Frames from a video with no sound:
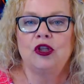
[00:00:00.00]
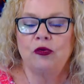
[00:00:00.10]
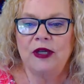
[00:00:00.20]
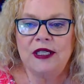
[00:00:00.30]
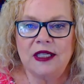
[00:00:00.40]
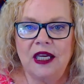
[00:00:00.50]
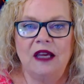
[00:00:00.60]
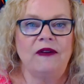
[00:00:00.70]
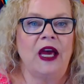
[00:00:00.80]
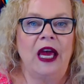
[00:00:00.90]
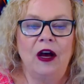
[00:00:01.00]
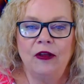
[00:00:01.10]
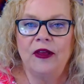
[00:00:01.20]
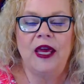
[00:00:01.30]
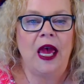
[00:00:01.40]
to receive a
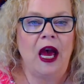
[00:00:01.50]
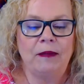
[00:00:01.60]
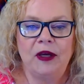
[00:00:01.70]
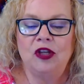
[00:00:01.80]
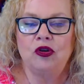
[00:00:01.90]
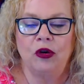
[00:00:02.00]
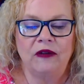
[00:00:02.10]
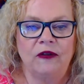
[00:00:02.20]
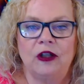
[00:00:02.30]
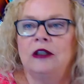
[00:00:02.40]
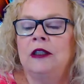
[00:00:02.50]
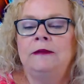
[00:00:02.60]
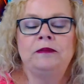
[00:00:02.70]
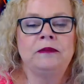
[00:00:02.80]
healthy, happy, joyful